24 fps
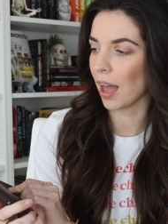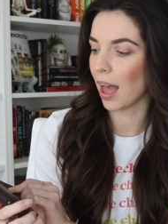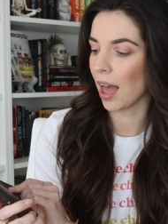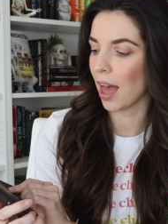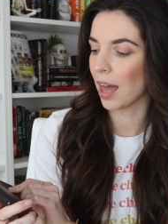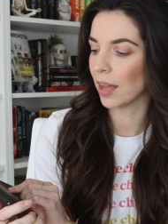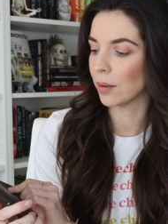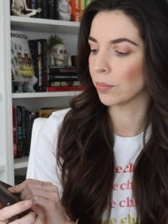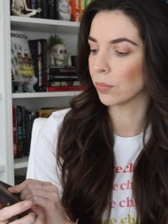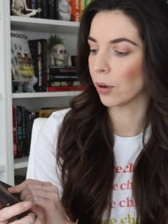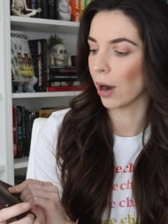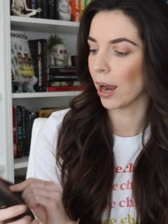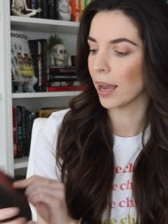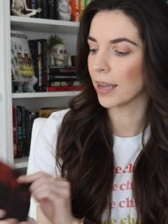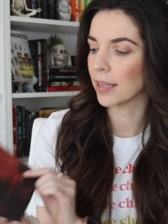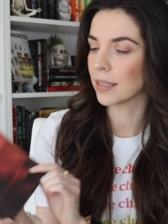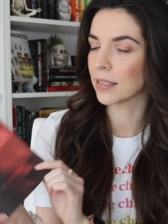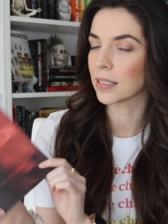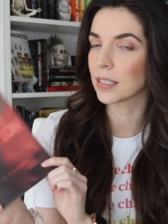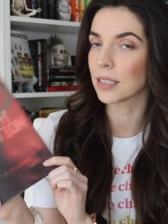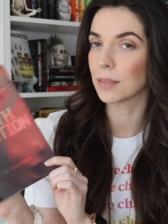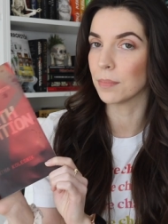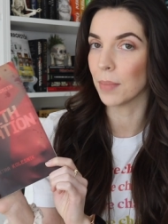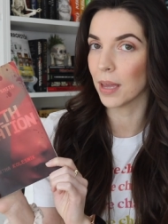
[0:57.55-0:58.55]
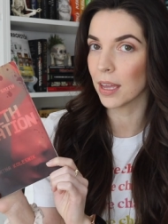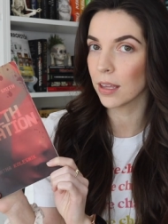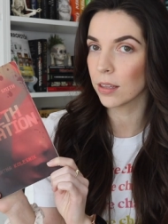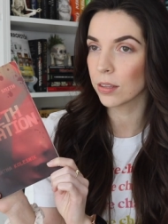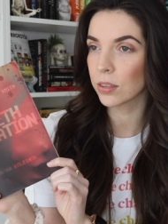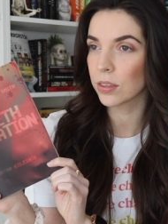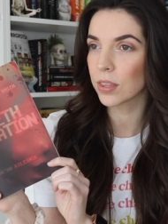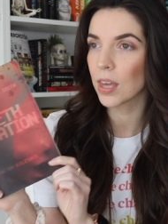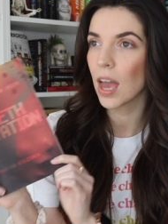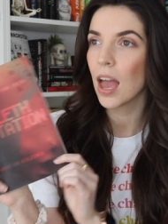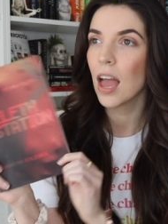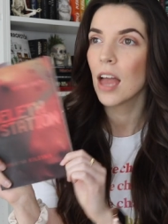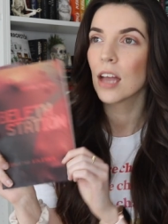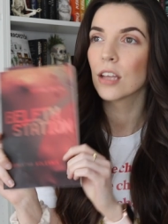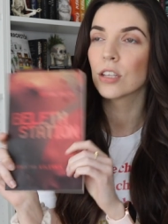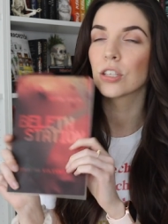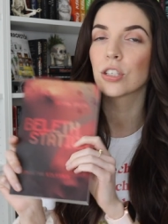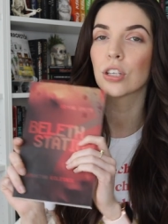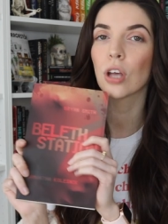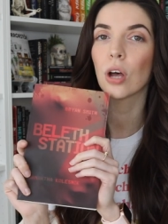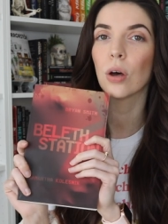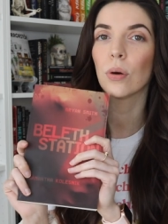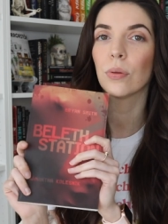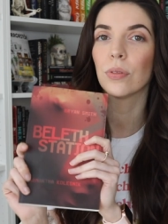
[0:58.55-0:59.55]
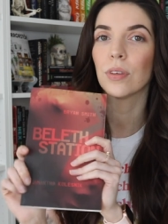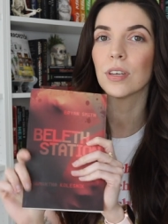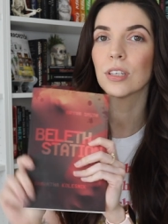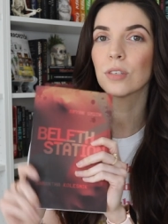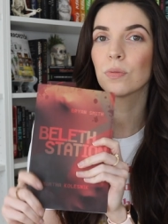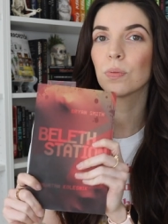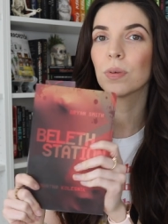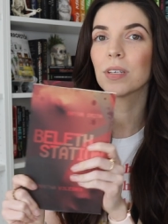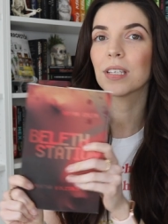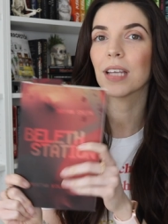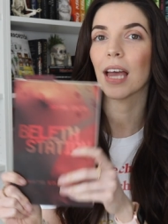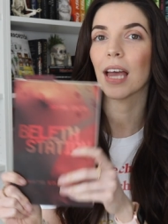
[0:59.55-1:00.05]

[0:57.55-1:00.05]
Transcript: and Brian Smith. So this was